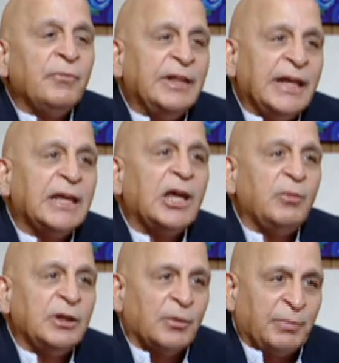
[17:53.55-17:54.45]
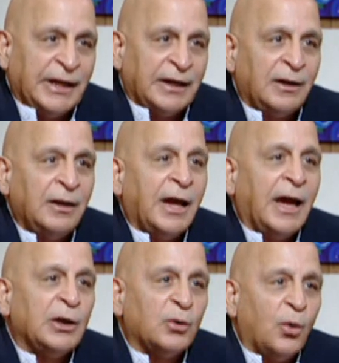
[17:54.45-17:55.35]
They gave me the break
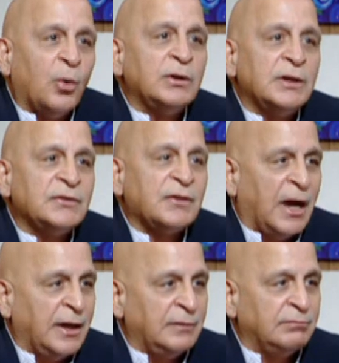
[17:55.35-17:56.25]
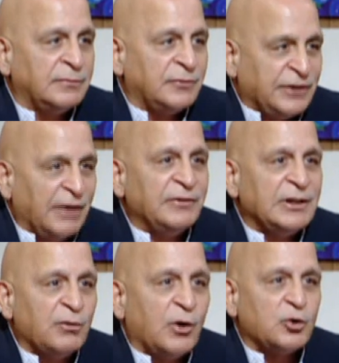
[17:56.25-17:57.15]
and owners I
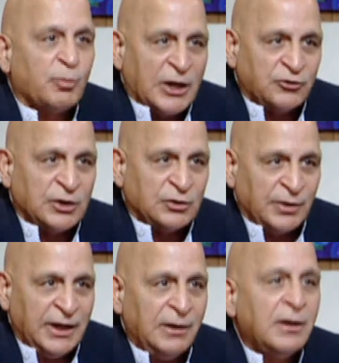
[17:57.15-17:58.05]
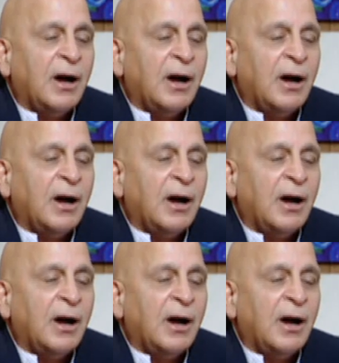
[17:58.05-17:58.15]
definitely want to mention today.